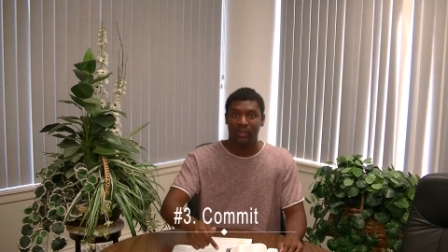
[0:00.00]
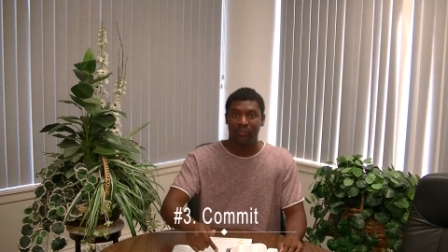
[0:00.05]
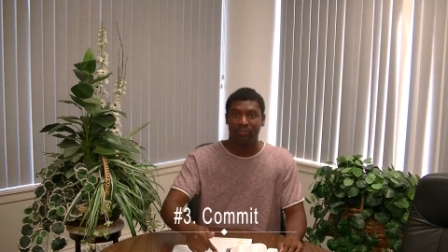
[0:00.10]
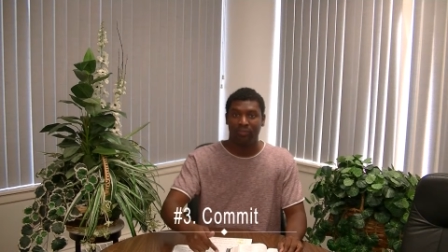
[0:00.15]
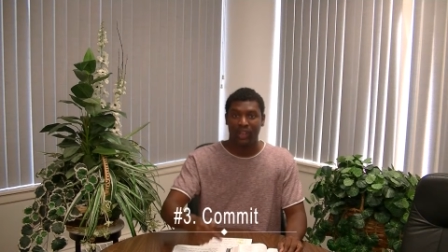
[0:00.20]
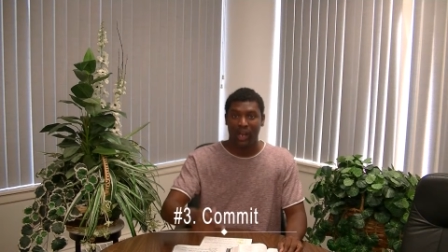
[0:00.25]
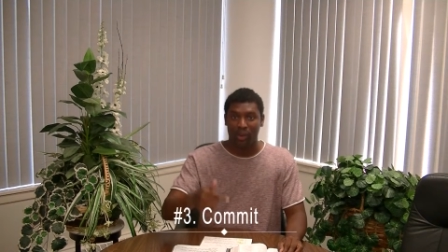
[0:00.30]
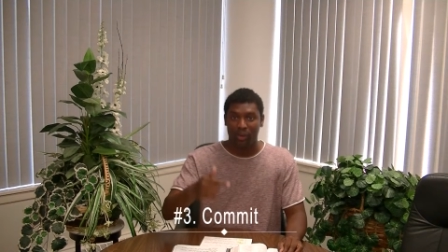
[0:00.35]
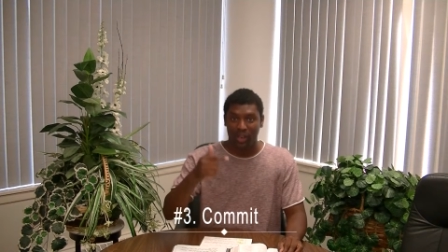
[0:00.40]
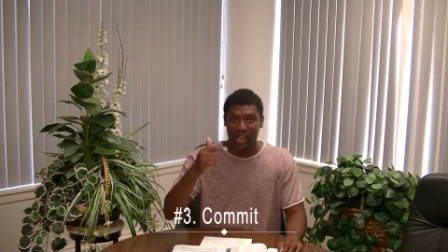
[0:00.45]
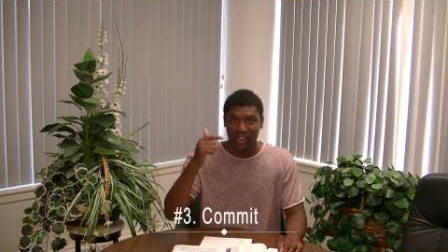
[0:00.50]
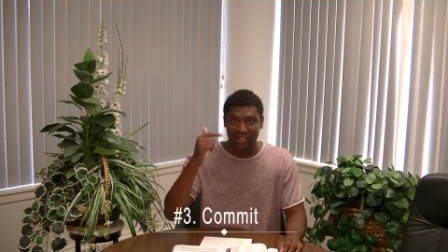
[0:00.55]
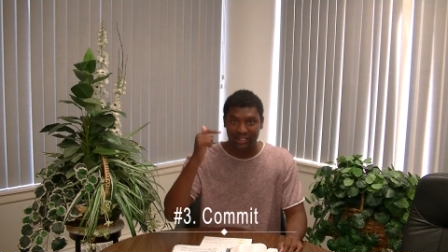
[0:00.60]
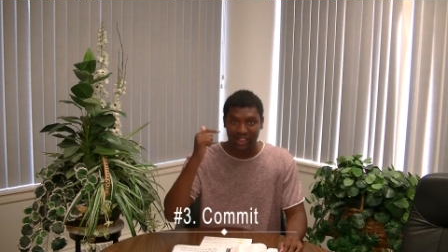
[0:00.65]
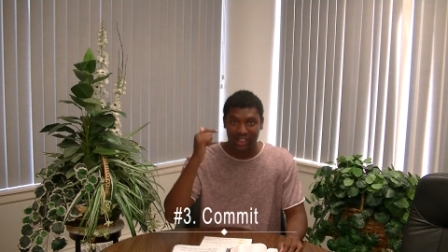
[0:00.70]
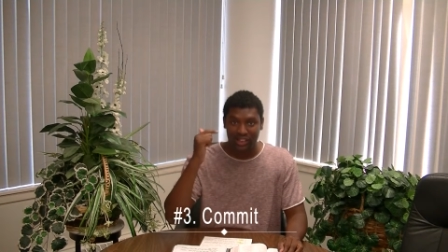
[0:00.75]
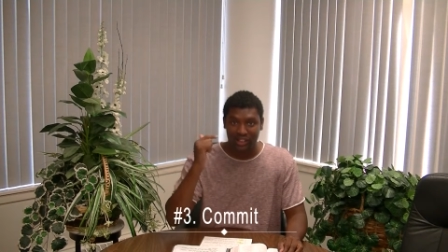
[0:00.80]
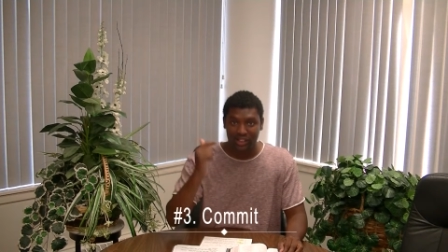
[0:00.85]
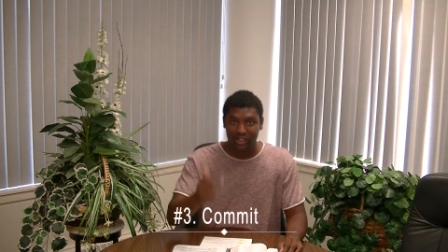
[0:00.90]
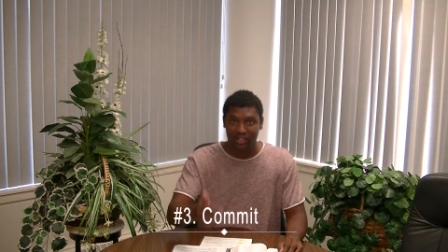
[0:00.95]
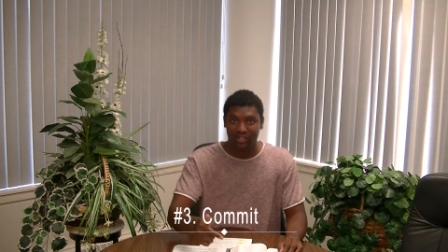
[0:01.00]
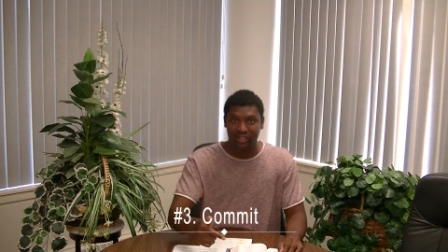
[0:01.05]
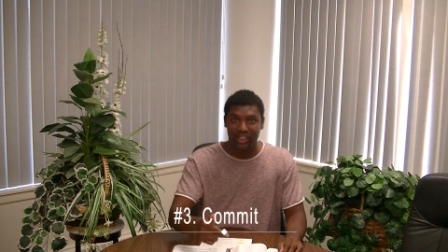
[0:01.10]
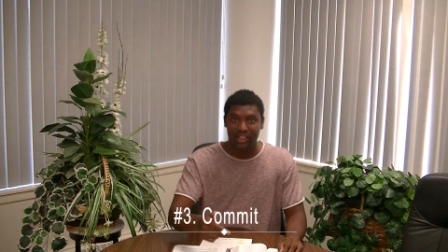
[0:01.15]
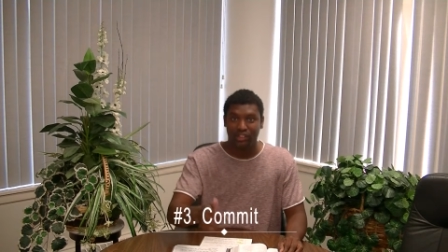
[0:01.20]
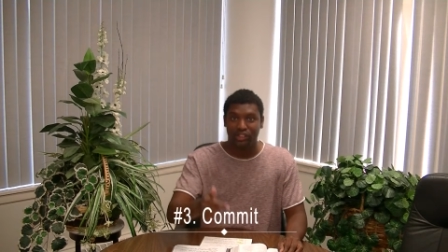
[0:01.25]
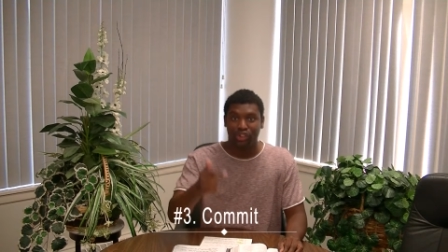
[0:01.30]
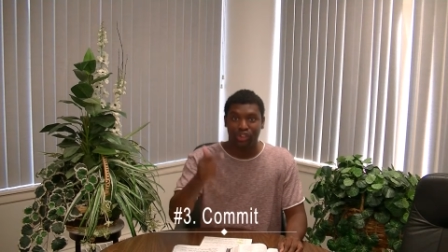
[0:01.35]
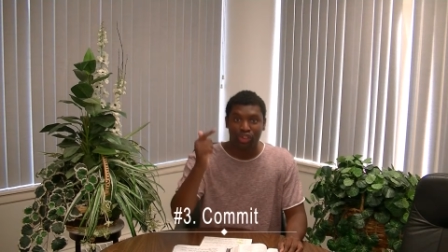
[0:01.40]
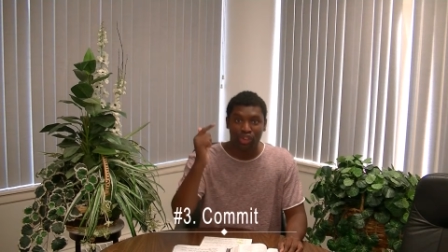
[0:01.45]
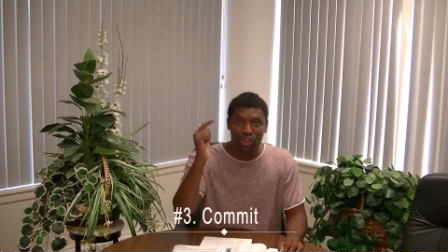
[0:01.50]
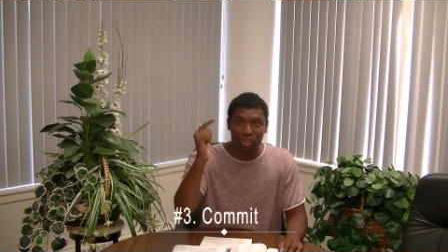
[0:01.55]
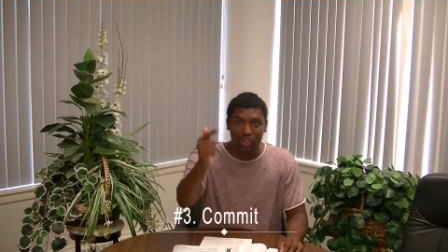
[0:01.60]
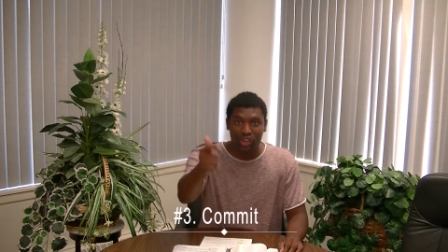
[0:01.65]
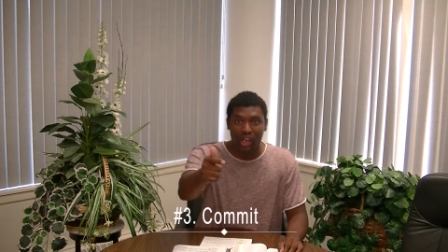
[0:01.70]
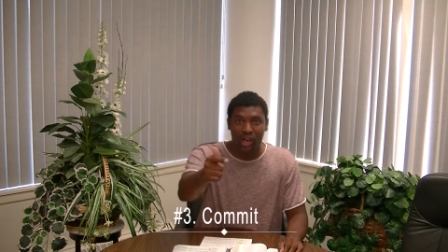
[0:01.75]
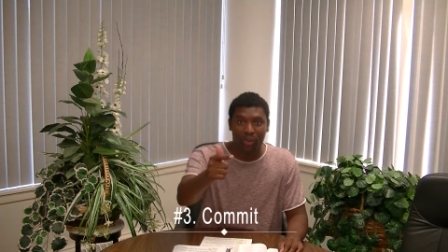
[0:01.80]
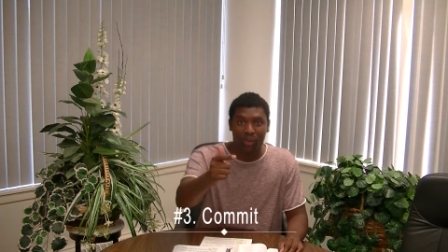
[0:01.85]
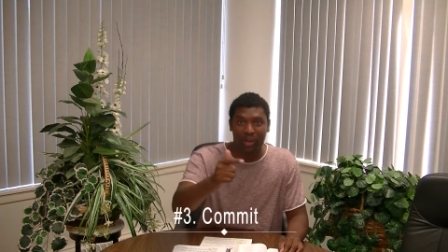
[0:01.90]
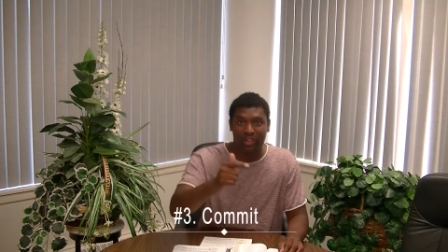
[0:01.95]
Now when I say do this, you
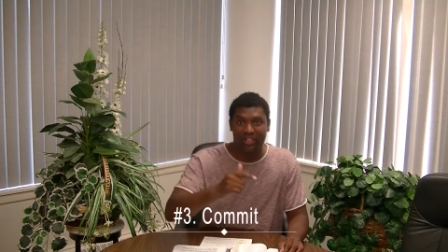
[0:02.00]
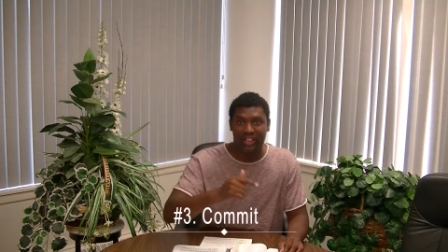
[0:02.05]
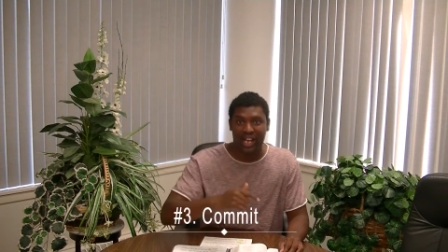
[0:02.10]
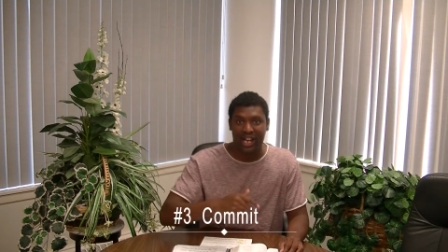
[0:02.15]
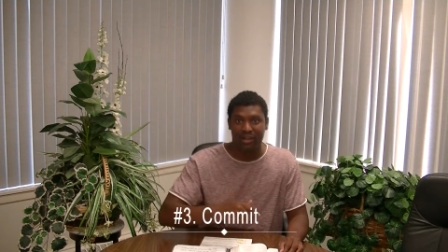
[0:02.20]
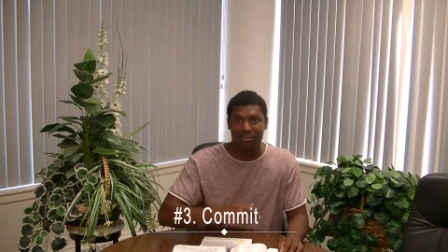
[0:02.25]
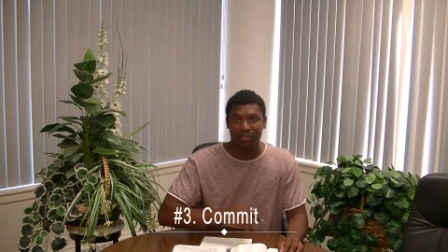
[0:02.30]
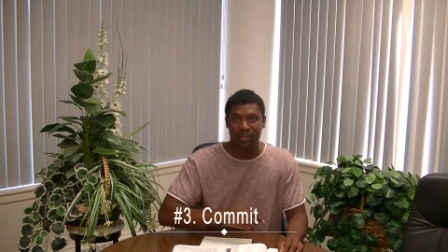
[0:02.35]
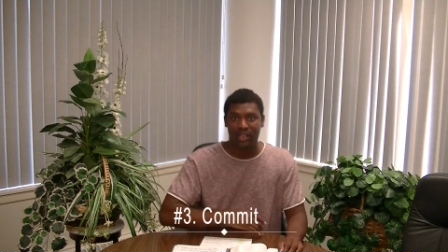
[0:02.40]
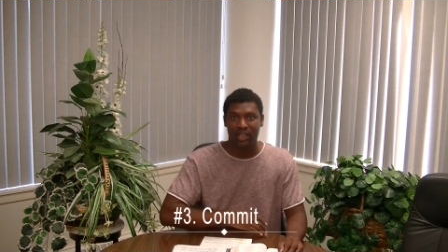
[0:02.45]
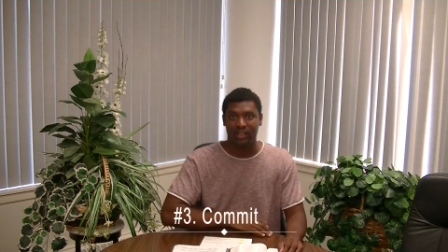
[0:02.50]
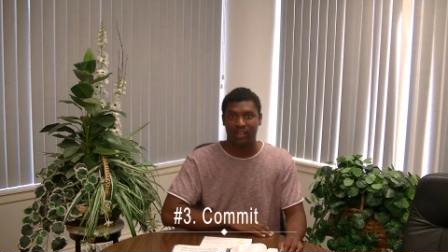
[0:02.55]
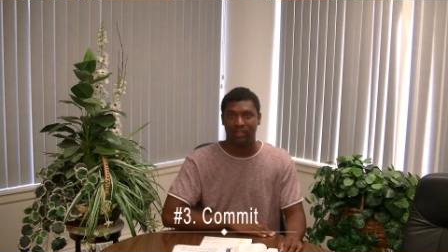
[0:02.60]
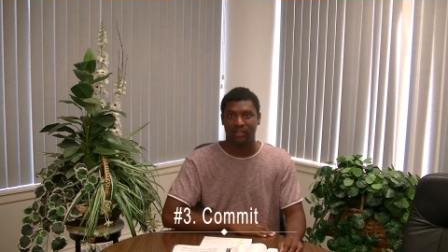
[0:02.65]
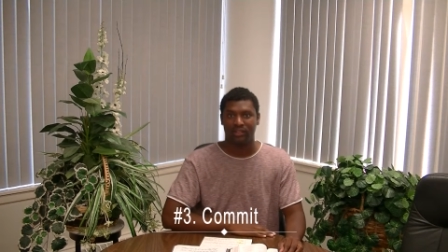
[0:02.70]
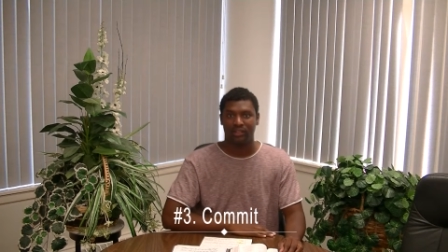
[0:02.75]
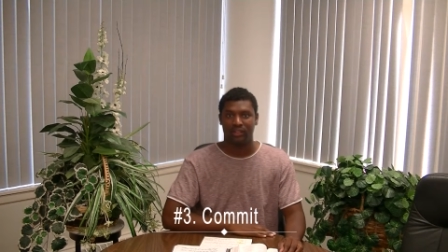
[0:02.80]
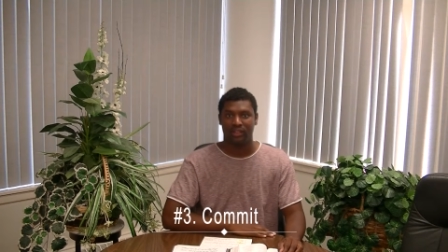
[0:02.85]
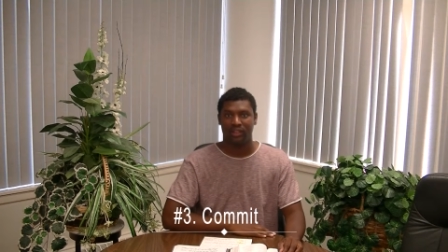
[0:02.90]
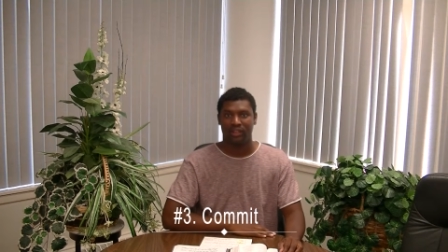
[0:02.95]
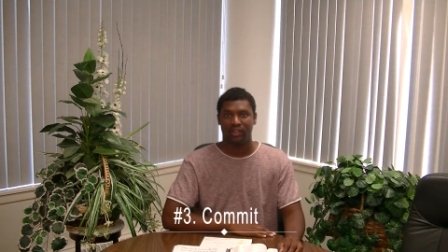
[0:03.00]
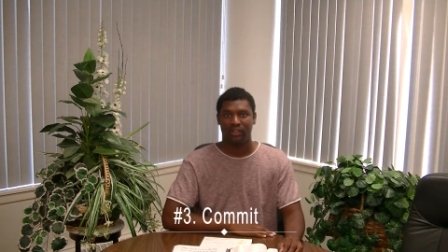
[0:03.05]
know what that means.